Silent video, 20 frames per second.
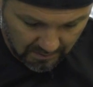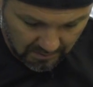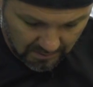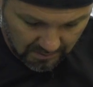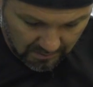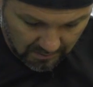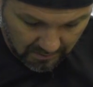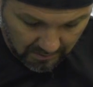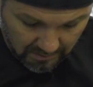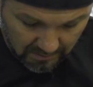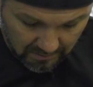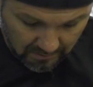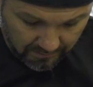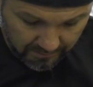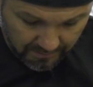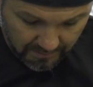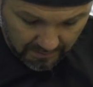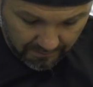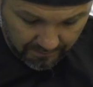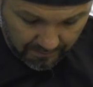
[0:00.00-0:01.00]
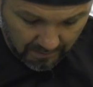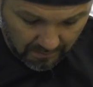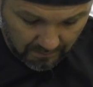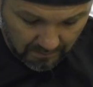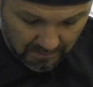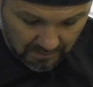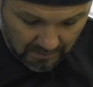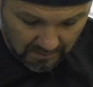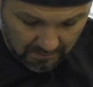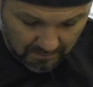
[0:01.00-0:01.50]
just slice off say 5
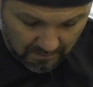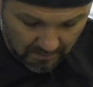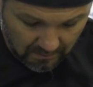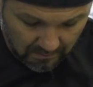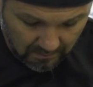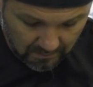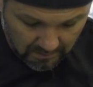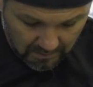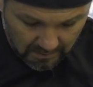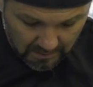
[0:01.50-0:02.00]
or 6 mil.